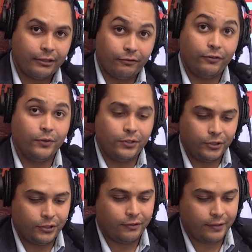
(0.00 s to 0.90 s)
food you
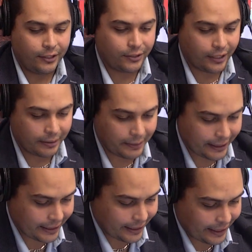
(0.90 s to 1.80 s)
serve in the truck,
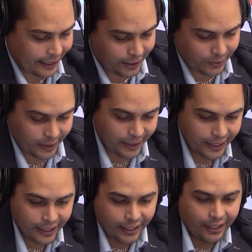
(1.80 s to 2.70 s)
because I think that's what
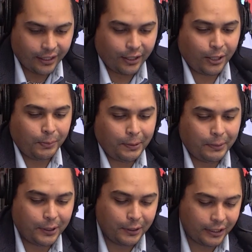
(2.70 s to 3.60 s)
a lot of people
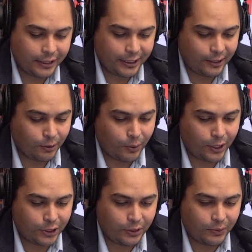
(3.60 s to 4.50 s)
that are listening or
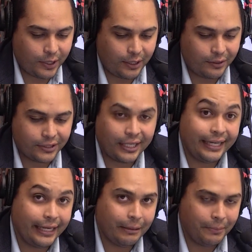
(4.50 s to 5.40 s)
watching want to know, is kind of
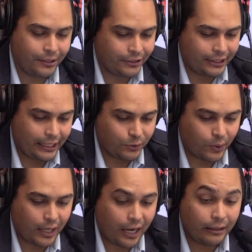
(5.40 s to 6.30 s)
get a better sense.
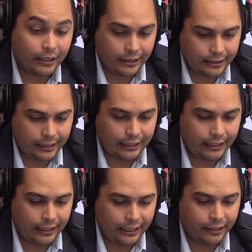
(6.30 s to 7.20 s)
What I listed
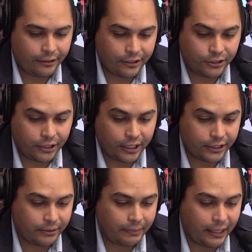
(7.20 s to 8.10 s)
in your
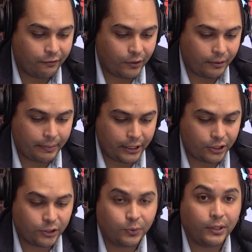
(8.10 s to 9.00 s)
introduction may have only been
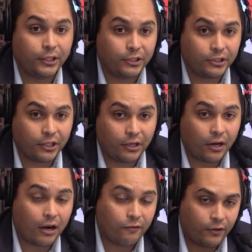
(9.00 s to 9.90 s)
just what you started
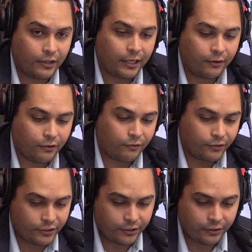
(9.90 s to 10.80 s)
off with. I don't know if you're
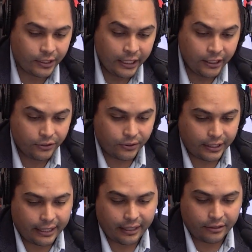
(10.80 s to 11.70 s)
still doing the
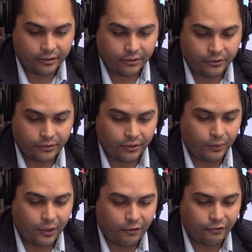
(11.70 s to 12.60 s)
calzones or the
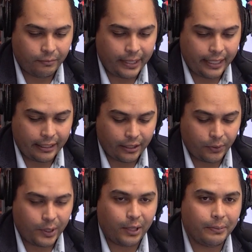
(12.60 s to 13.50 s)
waffle bannock or
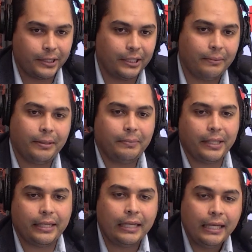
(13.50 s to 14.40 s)
whatnot, but tell me a
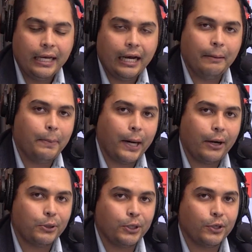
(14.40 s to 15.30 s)
bit
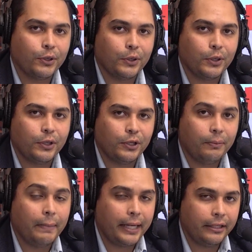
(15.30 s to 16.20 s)
about your
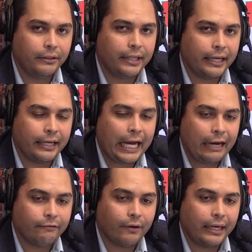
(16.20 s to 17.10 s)
menu that you
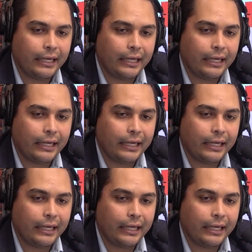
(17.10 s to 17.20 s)
have right